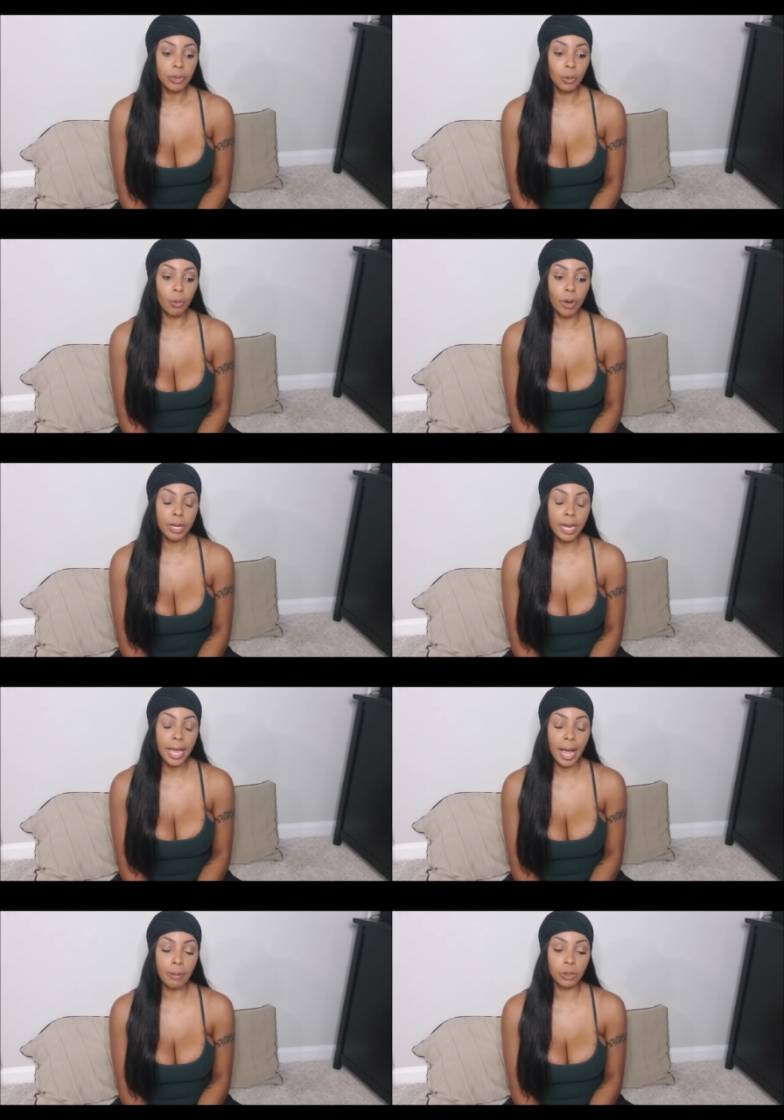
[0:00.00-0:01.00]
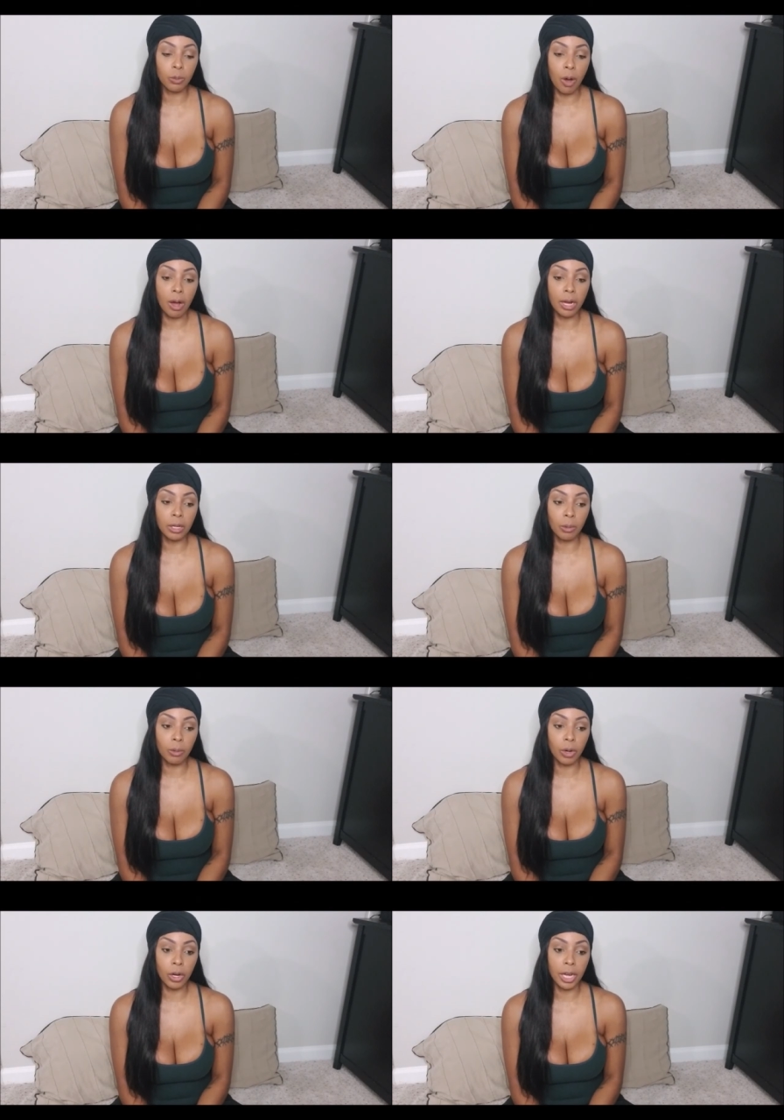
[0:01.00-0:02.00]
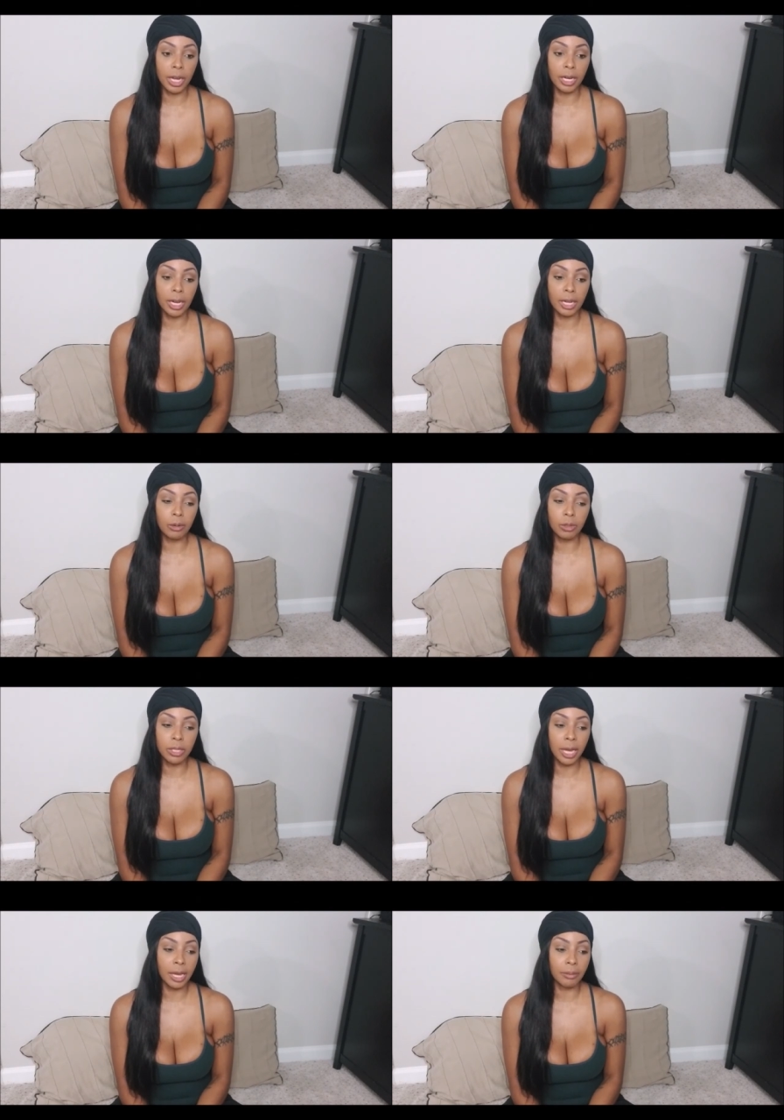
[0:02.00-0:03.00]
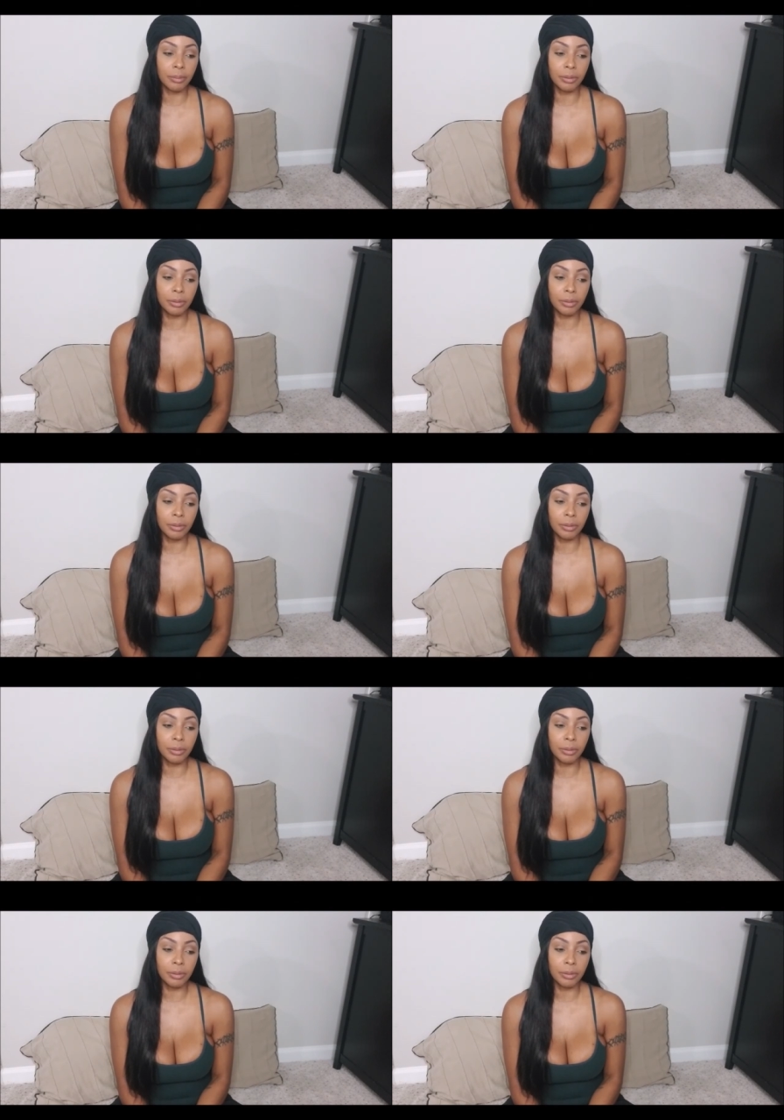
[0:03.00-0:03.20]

one day I was walking to work and it was like,